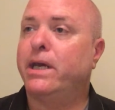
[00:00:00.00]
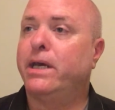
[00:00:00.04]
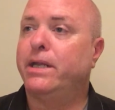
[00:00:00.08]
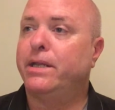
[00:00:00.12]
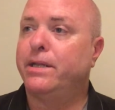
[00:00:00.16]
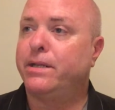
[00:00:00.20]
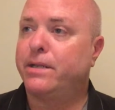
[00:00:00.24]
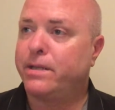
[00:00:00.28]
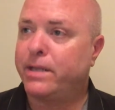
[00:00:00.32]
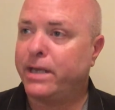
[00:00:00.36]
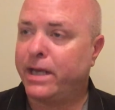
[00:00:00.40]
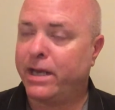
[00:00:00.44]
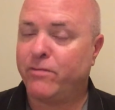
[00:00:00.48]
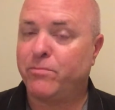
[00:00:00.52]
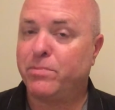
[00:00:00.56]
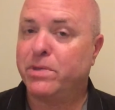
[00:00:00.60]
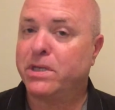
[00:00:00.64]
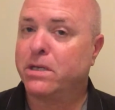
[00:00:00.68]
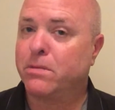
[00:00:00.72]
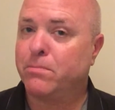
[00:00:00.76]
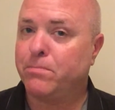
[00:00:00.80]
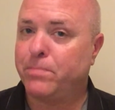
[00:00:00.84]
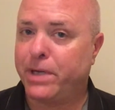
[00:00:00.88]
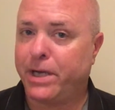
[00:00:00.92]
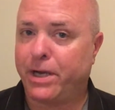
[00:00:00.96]
and they have been
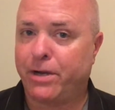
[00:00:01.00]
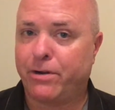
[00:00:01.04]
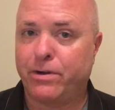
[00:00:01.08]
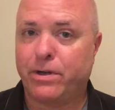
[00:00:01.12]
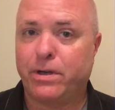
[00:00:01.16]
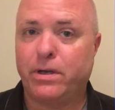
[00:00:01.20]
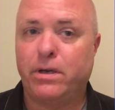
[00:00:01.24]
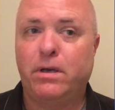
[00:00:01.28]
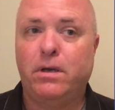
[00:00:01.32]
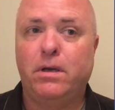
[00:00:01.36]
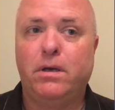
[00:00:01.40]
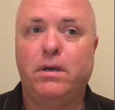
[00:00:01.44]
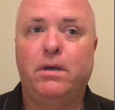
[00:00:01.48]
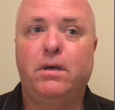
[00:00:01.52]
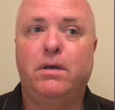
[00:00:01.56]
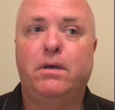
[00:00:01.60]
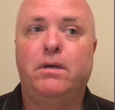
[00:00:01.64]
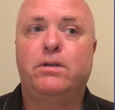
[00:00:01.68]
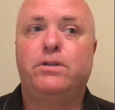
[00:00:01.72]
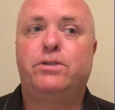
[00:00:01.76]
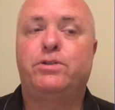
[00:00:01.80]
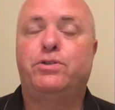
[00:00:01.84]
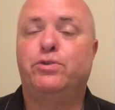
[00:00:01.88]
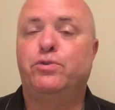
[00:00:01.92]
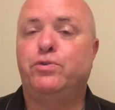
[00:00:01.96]
compared
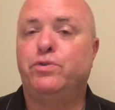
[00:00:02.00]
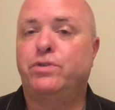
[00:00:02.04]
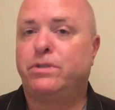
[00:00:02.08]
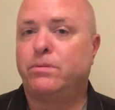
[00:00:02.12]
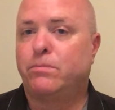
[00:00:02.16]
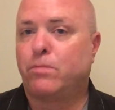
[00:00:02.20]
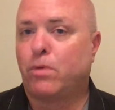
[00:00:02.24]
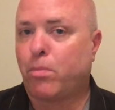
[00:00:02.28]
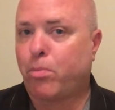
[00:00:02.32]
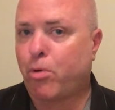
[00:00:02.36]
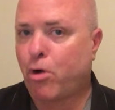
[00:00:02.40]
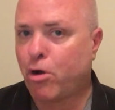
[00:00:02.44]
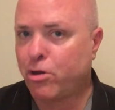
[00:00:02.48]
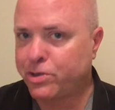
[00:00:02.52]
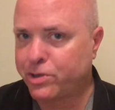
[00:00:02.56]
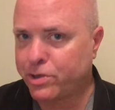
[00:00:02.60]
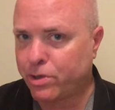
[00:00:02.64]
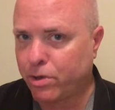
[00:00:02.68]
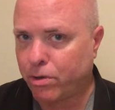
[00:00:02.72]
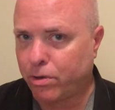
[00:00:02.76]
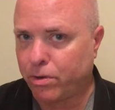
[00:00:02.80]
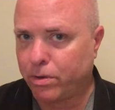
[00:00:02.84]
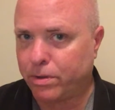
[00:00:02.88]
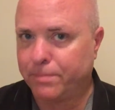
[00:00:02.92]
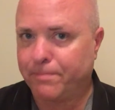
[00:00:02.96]
to de
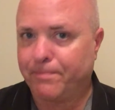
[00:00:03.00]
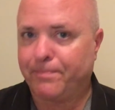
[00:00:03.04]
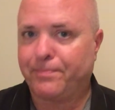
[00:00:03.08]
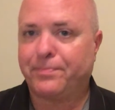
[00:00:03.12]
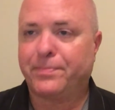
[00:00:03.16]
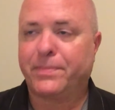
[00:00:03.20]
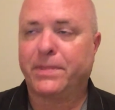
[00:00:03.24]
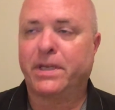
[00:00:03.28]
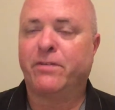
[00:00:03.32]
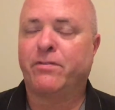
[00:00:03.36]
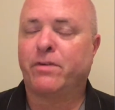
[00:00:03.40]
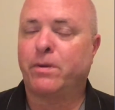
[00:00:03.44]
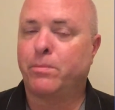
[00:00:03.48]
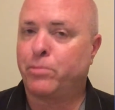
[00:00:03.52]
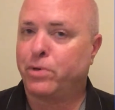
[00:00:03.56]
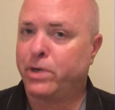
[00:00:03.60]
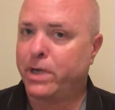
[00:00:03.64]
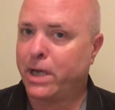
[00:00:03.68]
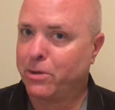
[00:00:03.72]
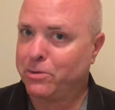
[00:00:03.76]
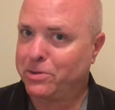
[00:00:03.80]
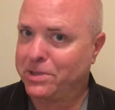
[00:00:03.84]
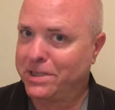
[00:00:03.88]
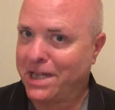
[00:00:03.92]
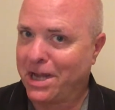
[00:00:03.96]
Maupassant, if I'm
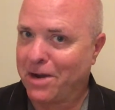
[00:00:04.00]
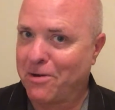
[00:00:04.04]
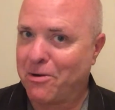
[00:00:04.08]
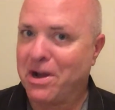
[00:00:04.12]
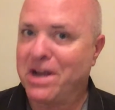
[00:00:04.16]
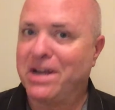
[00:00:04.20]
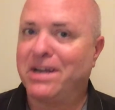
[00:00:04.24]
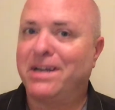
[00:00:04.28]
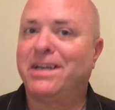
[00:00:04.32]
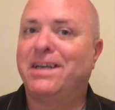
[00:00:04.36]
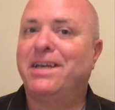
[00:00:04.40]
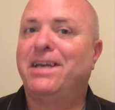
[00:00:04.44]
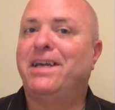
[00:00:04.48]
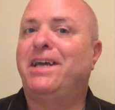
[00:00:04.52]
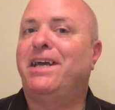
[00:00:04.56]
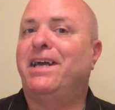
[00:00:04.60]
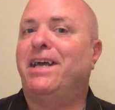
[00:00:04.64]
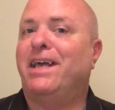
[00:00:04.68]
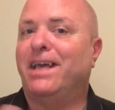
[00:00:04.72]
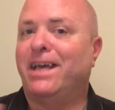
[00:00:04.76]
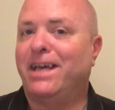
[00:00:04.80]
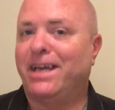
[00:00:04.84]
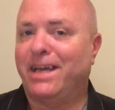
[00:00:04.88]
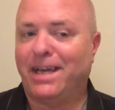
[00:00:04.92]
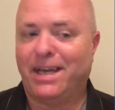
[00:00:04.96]
pronouncing that right,
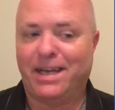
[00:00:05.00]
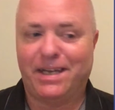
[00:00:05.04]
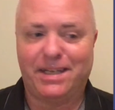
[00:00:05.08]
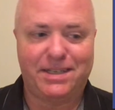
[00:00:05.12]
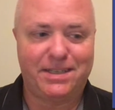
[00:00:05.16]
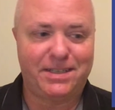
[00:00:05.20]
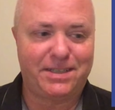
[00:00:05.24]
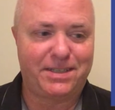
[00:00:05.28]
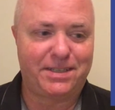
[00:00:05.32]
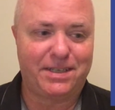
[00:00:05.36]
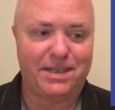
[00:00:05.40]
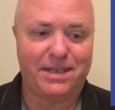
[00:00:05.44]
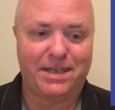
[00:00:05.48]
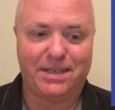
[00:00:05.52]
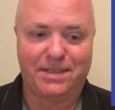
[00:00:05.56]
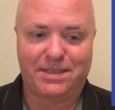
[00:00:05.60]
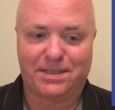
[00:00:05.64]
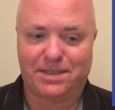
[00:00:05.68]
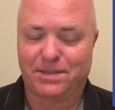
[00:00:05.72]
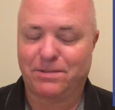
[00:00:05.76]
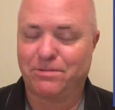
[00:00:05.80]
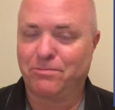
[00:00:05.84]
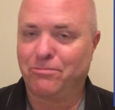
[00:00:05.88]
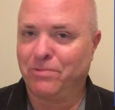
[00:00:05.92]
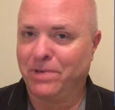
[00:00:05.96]
and
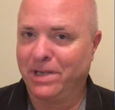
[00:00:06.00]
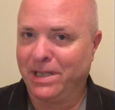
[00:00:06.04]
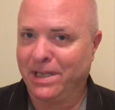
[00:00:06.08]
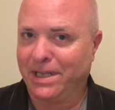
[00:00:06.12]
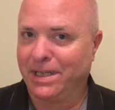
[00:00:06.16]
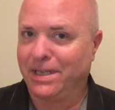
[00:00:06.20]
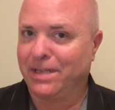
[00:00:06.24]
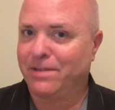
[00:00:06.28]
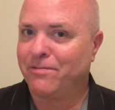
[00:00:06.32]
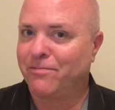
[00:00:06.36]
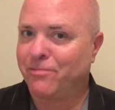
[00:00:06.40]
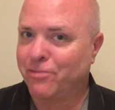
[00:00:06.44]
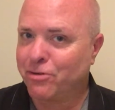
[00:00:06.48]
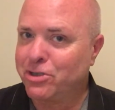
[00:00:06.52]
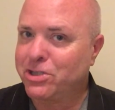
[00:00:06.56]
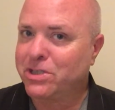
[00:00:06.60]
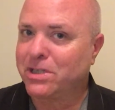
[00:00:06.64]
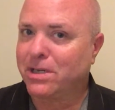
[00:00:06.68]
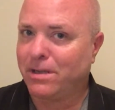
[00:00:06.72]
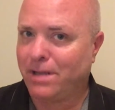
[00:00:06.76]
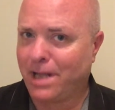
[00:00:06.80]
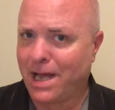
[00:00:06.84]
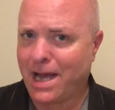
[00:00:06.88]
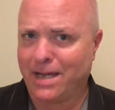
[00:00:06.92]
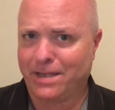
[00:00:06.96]
as really
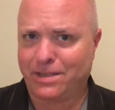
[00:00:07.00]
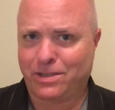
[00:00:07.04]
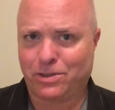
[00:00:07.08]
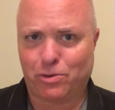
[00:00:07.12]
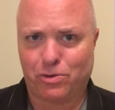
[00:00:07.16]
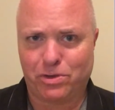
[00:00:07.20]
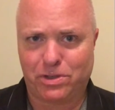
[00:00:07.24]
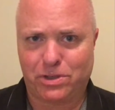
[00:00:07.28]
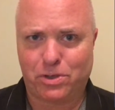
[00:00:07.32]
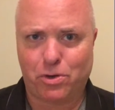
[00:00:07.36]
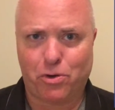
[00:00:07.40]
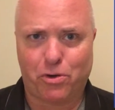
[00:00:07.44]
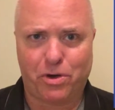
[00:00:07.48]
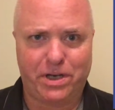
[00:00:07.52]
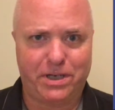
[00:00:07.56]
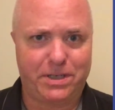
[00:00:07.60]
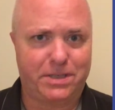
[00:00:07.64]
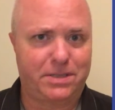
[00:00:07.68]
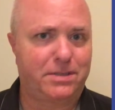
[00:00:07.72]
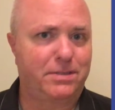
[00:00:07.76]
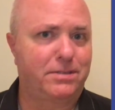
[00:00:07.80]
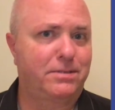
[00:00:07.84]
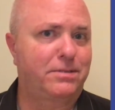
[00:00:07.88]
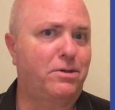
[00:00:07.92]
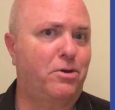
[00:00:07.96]
first-class short stories.
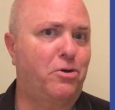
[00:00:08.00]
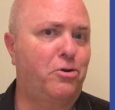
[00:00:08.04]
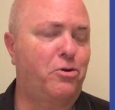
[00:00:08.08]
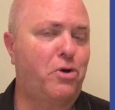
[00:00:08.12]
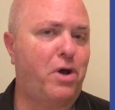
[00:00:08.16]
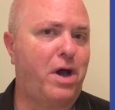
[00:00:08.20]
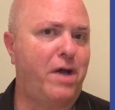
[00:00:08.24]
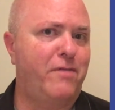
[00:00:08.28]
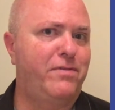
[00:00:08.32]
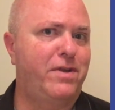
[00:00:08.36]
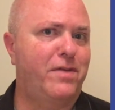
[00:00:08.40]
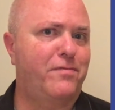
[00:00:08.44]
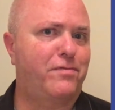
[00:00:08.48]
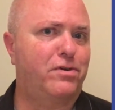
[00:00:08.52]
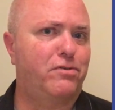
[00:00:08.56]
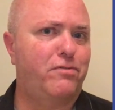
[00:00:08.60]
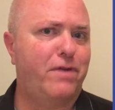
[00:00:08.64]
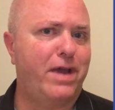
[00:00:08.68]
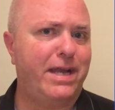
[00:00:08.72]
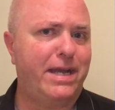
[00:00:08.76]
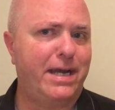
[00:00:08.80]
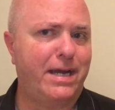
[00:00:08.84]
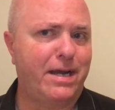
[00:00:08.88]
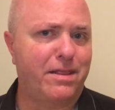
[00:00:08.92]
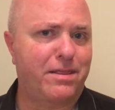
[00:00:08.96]
So I've never
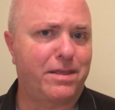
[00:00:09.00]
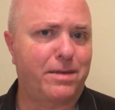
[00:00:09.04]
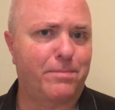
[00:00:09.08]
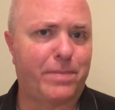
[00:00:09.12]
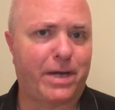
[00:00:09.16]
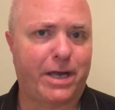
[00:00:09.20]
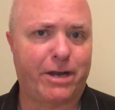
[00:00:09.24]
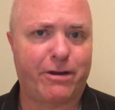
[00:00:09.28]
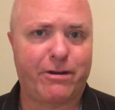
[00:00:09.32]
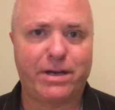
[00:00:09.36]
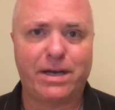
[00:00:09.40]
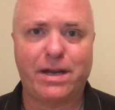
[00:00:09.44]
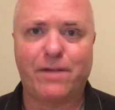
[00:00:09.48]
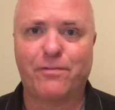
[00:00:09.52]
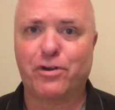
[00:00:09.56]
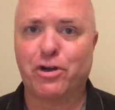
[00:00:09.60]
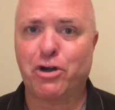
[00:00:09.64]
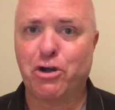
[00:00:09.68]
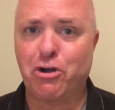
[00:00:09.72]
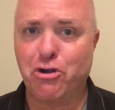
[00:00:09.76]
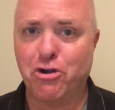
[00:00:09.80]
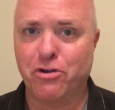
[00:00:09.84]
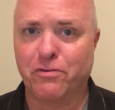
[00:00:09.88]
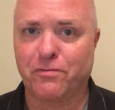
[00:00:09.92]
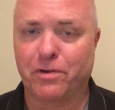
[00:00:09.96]
read anything by her. I'd never
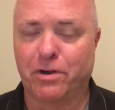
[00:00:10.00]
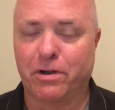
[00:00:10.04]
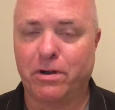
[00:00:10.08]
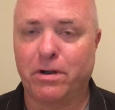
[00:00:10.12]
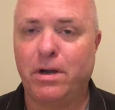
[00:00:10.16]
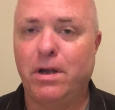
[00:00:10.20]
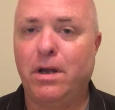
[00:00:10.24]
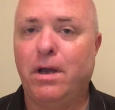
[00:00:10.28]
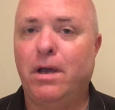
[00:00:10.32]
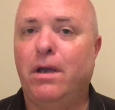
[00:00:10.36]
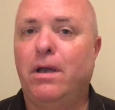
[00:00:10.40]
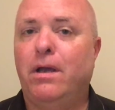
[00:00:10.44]
heard of her.